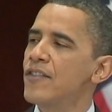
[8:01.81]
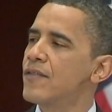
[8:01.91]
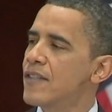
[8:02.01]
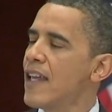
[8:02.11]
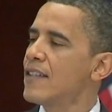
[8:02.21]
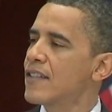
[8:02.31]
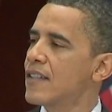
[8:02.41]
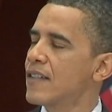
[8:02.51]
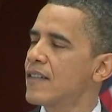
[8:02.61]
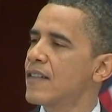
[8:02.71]
a chance
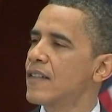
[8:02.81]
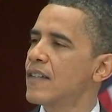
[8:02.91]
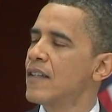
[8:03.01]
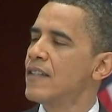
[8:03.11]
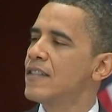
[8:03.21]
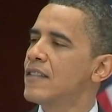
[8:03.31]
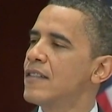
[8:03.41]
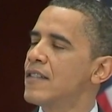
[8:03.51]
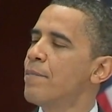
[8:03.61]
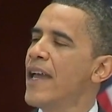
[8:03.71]
to
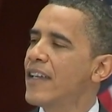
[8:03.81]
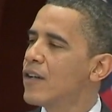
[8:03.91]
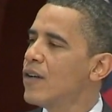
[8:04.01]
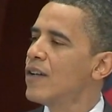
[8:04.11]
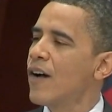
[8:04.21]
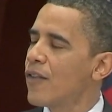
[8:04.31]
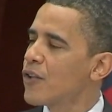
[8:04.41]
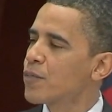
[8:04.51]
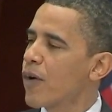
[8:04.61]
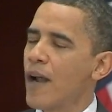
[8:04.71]
make good on
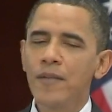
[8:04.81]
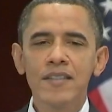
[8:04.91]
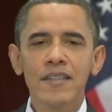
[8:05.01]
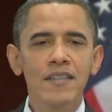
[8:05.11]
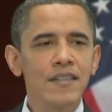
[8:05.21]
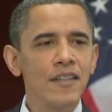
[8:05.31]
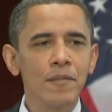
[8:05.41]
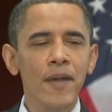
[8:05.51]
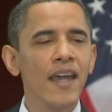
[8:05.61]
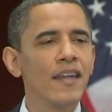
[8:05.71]
those promises that you
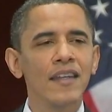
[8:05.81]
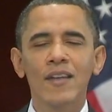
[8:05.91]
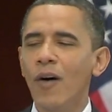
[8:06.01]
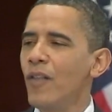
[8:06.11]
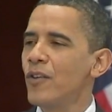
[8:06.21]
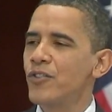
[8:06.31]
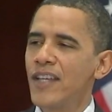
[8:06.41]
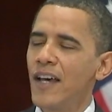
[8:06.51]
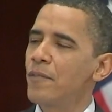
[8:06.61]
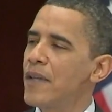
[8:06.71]
made in all those
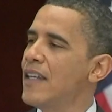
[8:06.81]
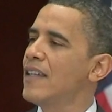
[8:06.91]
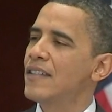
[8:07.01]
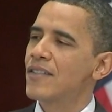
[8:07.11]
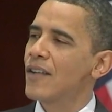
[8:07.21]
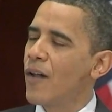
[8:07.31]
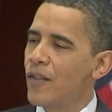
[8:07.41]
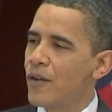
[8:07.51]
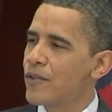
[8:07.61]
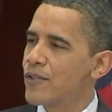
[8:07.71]
town meetings and all
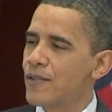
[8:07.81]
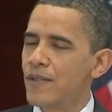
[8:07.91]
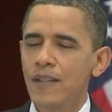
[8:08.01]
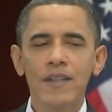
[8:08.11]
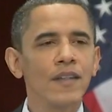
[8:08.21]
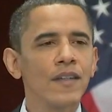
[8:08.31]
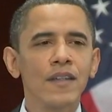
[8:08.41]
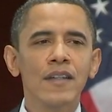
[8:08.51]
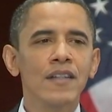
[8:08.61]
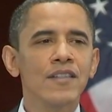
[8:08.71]
those
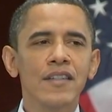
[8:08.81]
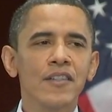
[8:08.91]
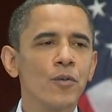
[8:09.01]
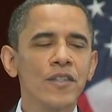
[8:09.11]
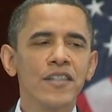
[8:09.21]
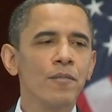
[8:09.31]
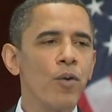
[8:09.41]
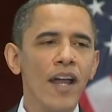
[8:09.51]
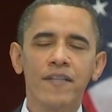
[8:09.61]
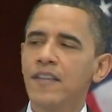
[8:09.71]
constituency
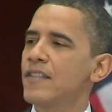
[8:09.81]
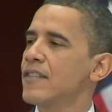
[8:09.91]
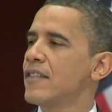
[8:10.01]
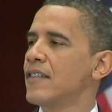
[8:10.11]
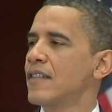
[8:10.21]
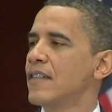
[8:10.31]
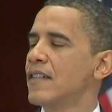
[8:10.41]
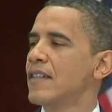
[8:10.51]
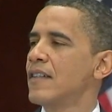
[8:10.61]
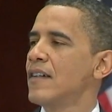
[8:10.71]
breakfasts and
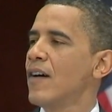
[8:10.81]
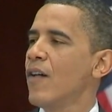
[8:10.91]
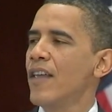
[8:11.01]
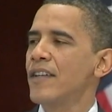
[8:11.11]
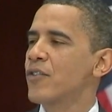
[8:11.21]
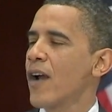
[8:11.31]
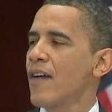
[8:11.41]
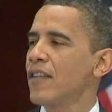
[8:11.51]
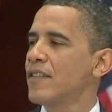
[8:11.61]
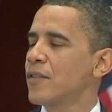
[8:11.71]
all that
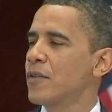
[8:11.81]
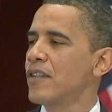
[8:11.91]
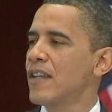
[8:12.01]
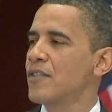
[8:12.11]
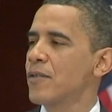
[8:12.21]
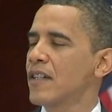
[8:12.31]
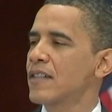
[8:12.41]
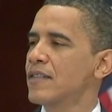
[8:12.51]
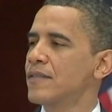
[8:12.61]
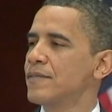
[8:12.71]
traveling through the
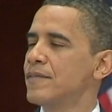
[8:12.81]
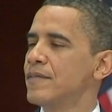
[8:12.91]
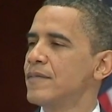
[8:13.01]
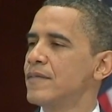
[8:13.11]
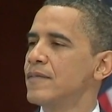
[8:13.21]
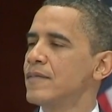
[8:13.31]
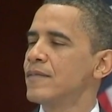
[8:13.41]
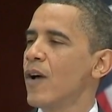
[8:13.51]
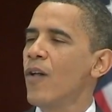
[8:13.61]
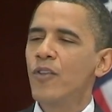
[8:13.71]
district,
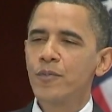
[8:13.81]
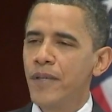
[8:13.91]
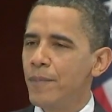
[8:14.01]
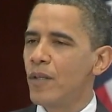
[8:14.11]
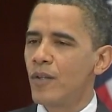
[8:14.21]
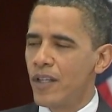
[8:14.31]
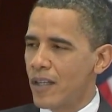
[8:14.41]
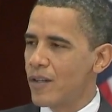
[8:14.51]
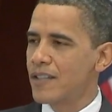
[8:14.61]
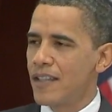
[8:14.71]
all those people who you
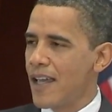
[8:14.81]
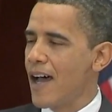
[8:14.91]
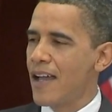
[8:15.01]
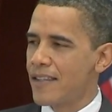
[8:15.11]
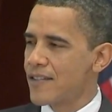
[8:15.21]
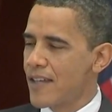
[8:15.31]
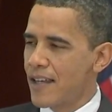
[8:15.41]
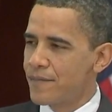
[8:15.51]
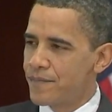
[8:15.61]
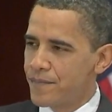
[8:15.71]
looked in the eye and you
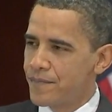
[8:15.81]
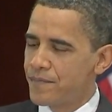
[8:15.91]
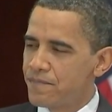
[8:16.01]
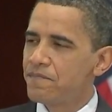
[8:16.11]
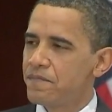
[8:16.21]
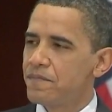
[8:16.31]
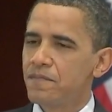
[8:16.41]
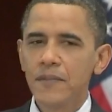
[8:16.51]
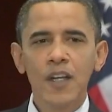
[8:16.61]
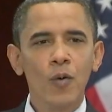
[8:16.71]
said,
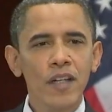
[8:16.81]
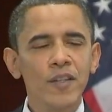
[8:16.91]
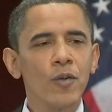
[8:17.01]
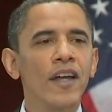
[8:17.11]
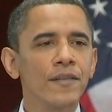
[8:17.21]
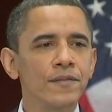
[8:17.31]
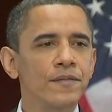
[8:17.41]
you know what, you're right.